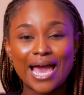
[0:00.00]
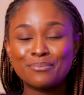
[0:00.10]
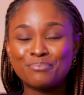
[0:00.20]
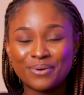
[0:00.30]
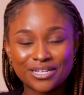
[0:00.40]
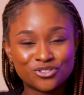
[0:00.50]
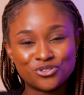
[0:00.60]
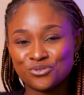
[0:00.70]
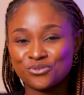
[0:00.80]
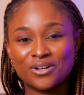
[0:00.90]
I
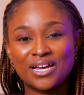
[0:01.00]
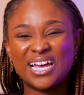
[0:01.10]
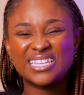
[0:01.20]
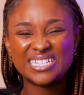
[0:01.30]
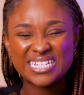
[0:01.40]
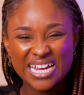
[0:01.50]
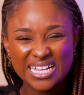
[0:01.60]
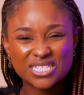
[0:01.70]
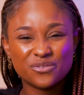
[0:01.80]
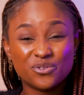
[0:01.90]
bet you in the
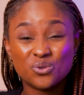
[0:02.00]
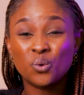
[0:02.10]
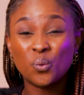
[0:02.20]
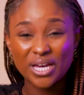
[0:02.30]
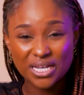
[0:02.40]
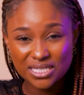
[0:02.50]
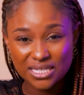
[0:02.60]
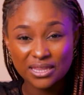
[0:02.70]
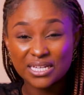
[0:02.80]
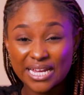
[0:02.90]
next few weeks,
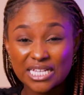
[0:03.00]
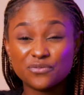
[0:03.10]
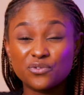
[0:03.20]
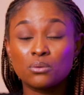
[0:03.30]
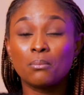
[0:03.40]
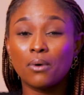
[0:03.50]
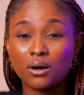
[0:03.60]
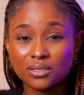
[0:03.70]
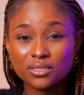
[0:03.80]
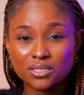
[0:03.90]
in the next few
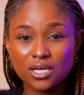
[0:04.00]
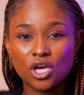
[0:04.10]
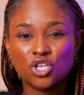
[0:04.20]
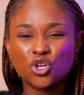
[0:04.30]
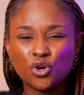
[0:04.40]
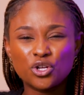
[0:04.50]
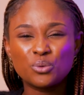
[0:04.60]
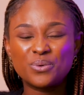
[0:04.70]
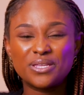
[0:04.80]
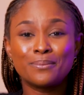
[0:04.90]
months, you're going
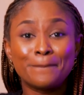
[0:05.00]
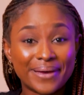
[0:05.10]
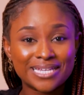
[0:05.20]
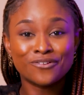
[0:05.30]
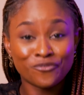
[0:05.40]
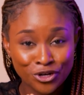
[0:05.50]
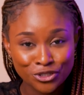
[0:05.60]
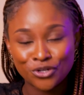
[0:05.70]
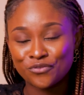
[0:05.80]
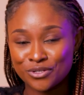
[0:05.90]
to be the best
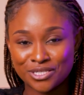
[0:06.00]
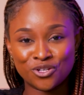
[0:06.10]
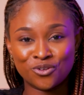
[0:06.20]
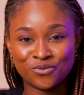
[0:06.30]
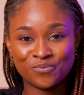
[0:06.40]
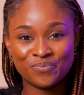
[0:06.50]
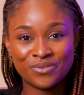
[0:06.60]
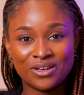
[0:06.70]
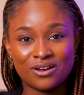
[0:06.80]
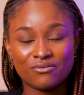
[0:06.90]
version of yourself.
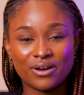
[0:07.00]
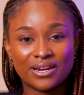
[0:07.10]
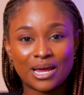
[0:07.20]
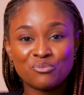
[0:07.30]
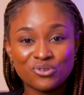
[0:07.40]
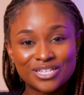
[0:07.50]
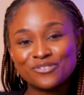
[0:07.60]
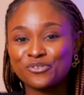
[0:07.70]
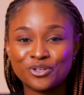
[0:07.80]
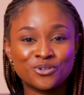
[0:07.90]
Right? I'm
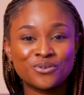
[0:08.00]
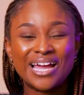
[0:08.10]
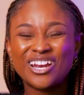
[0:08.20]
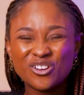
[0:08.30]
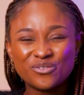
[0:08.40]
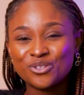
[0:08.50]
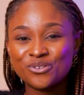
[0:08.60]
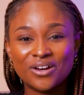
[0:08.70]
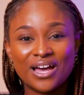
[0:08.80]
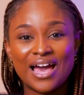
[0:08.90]
rooting for you. I love
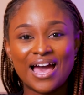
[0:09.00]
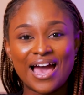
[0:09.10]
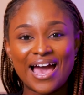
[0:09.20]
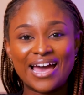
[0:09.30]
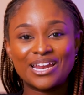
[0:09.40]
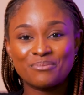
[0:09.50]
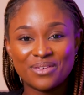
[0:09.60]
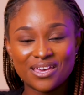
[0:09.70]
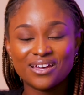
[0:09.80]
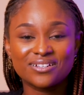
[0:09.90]
you. And I'm
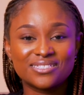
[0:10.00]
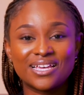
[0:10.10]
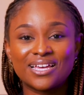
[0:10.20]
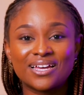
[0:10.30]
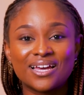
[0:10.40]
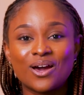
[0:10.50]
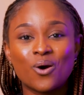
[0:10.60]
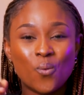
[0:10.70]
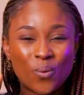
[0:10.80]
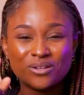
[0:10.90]
here saying,
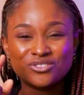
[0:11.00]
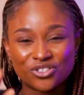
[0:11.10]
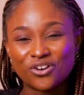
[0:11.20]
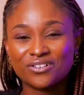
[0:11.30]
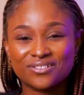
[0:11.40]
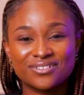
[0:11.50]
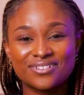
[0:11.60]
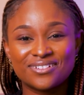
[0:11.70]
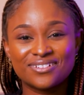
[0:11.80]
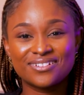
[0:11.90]
well done,
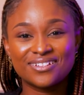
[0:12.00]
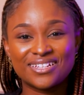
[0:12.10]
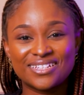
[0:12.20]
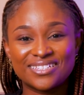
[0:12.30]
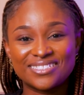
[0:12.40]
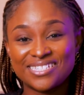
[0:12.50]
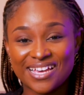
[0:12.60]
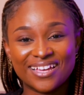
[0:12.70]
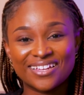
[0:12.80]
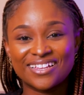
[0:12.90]

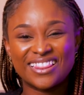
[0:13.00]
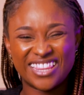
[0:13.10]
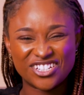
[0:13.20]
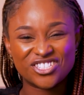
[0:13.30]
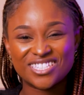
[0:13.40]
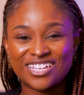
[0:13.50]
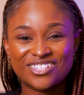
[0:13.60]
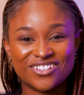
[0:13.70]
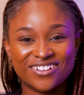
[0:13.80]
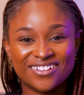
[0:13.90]
dear
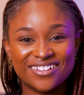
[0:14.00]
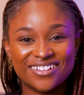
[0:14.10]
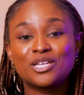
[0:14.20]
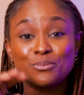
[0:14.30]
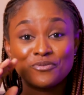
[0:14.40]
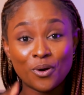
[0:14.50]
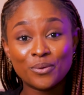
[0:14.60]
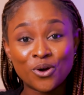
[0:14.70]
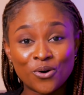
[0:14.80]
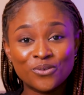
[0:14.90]
legislator. So before
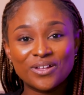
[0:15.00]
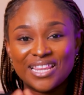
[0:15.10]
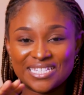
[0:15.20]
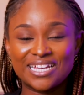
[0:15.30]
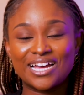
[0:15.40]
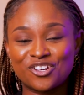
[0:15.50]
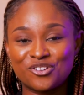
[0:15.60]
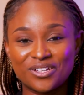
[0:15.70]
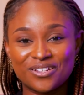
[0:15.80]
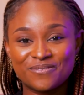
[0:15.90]
we go, let's take our
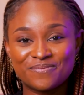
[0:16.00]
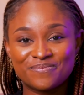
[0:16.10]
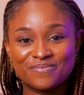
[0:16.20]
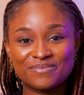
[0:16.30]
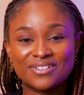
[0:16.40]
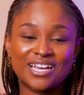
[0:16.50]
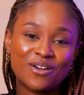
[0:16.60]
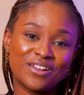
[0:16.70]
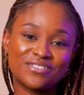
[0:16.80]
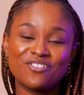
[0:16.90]
creed.
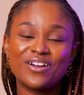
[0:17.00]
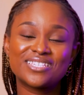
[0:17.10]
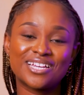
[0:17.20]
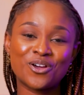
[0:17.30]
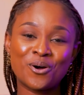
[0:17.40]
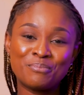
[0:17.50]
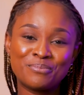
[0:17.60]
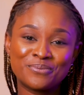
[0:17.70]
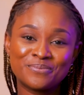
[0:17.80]
I'm going to lift my right hand up.